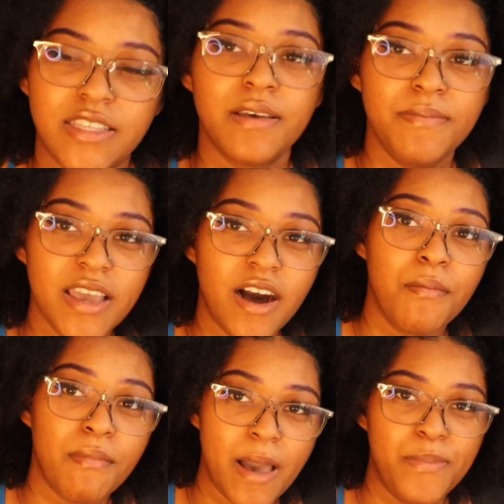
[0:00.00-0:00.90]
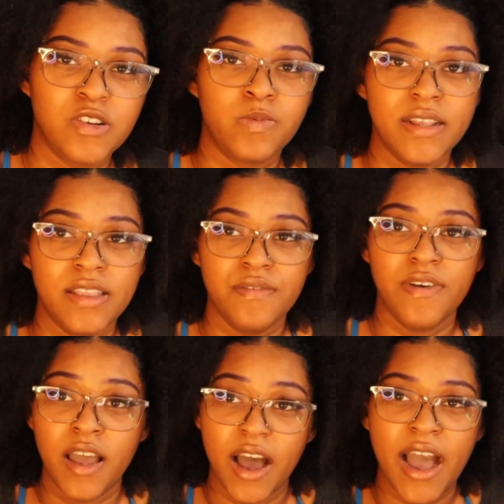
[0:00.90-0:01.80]
To me, on my perspective,
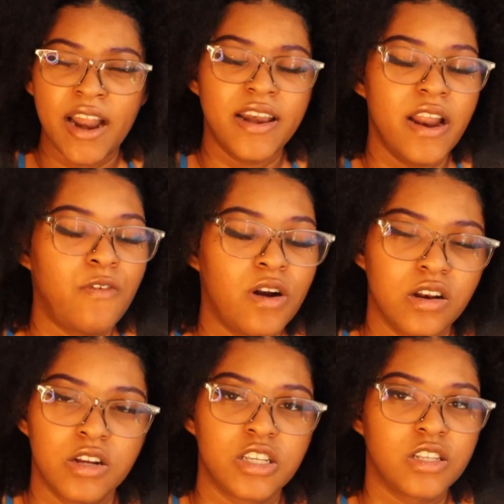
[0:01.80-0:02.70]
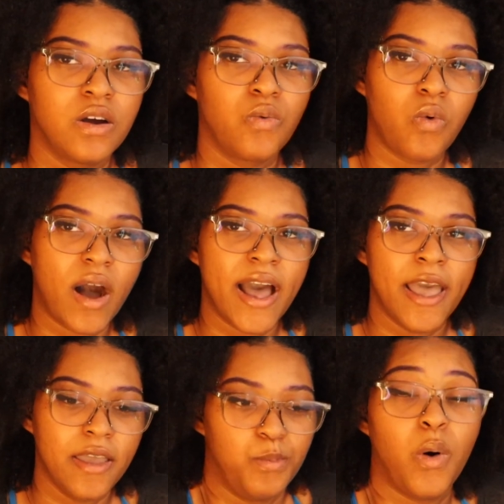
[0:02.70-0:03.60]
I never understood
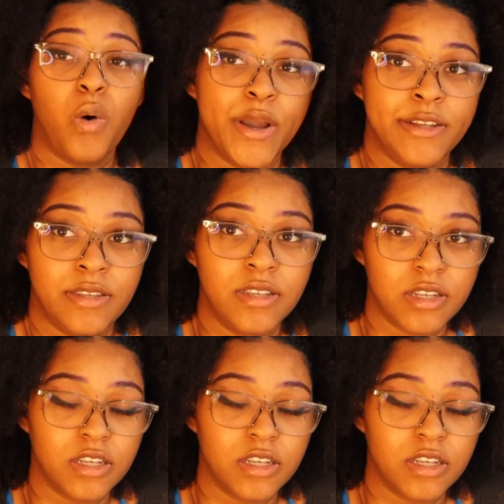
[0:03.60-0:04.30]
why boys,